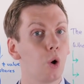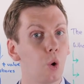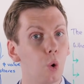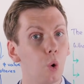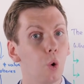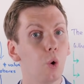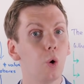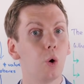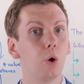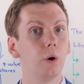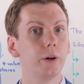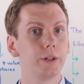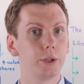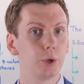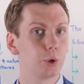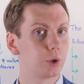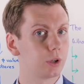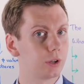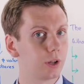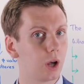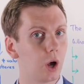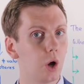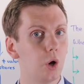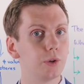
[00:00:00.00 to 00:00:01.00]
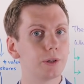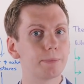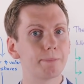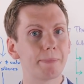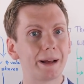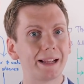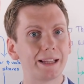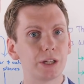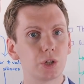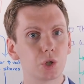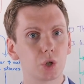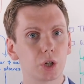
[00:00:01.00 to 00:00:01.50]
or you can own and
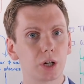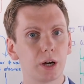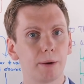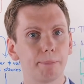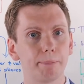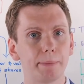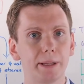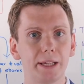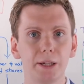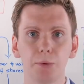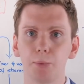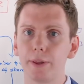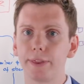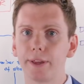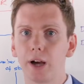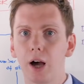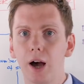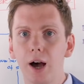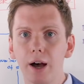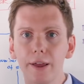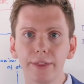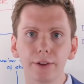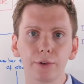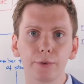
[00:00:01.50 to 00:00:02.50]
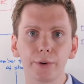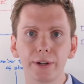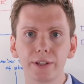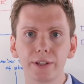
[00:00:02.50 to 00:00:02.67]
manage a company with other